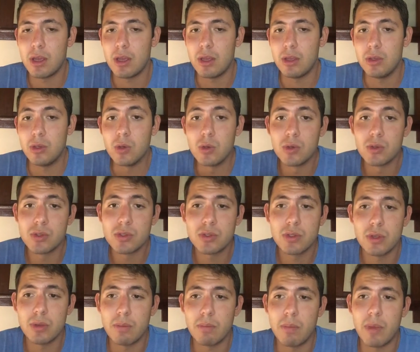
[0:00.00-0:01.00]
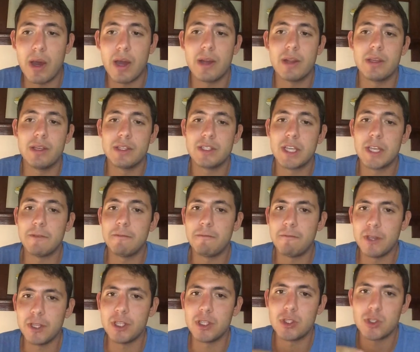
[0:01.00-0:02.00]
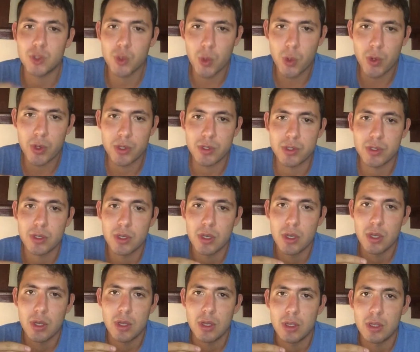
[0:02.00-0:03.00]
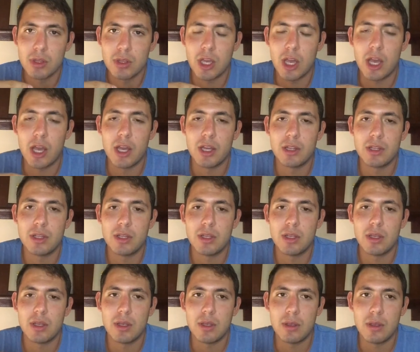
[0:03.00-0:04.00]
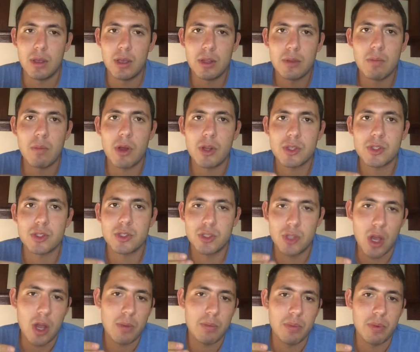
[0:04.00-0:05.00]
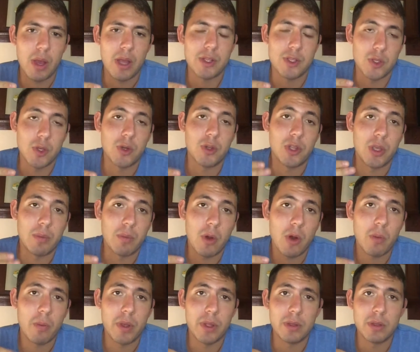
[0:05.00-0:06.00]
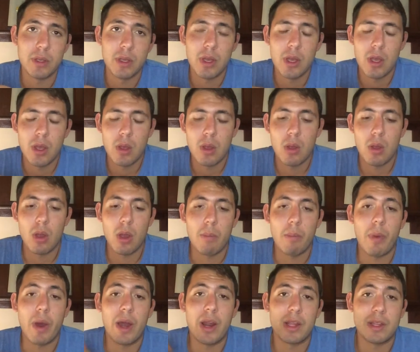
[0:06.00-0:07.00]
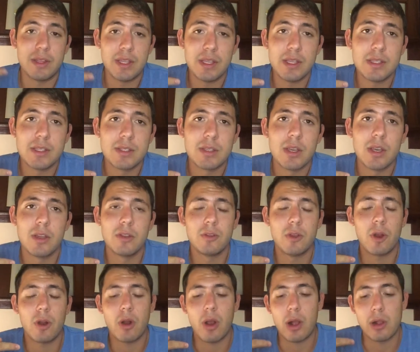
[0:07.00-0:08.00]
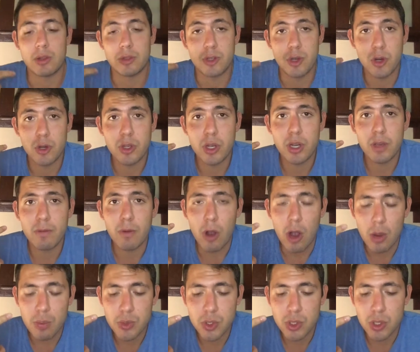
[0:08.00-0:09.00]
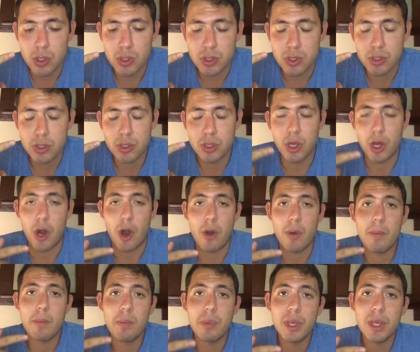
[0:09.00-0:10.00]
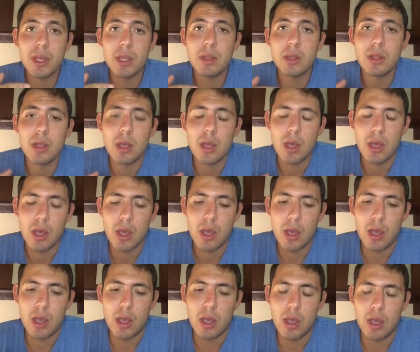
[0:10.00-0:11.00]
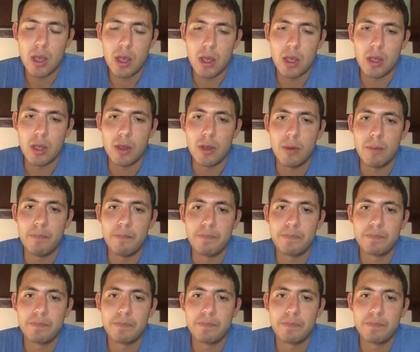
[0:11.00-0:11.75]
used, but it's a finite source that it must stop at certain moment. But at this, there are alternative options that are being uh,